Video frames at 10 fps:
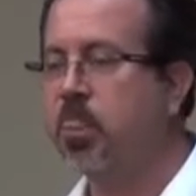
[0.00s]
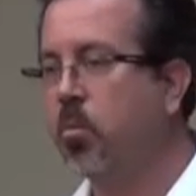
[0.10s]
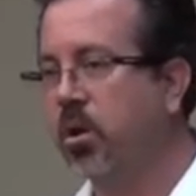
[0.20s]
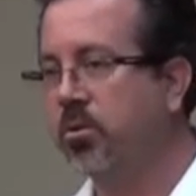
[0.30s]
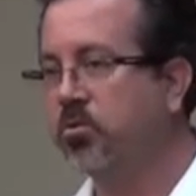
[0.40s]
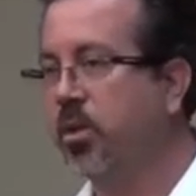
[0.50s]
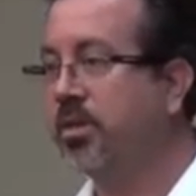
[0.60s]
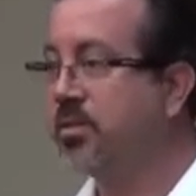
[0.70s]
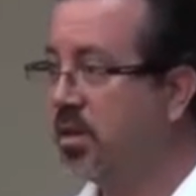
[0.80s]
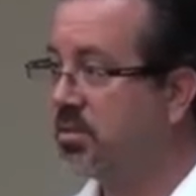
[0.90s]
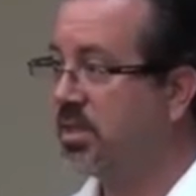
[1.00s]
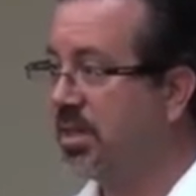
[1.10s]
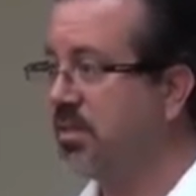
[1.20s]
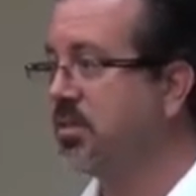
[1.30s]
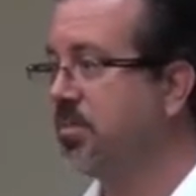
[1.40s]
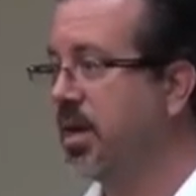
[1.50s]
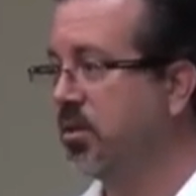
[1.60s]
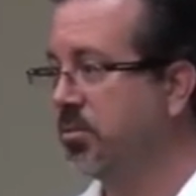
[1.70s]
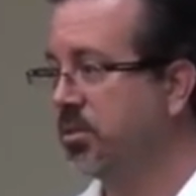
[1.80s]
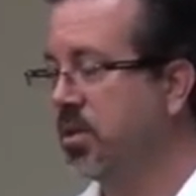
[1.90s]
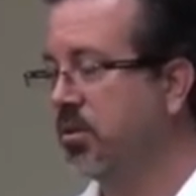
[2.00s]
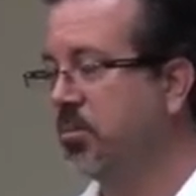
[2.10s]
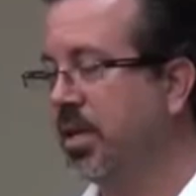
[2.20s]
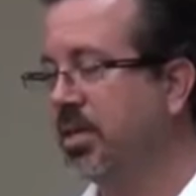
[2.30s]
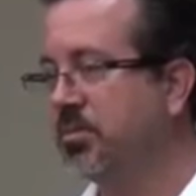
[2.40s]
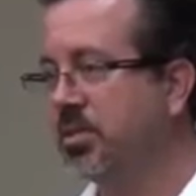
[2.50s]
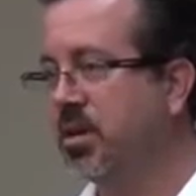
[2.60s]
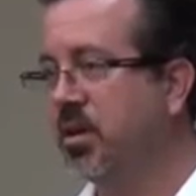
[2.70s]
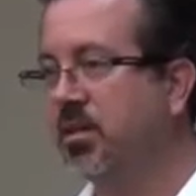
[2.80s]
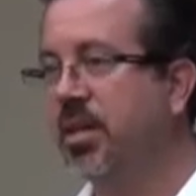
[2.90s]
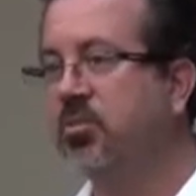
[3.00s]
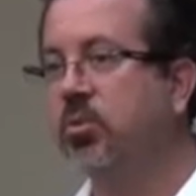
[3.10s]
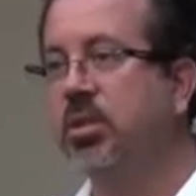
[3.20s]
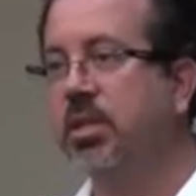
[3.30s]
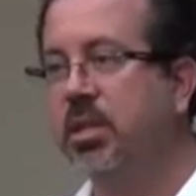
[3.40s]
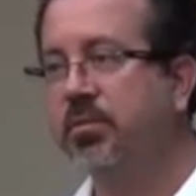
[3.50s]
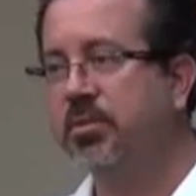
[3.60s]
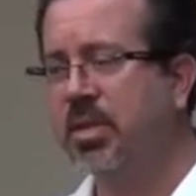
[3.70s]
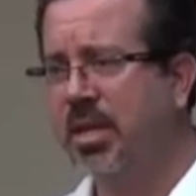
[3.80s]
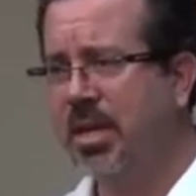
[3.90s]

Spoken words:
One of those white cells is a myeloma cell or a plasma cell, and that's where it lives.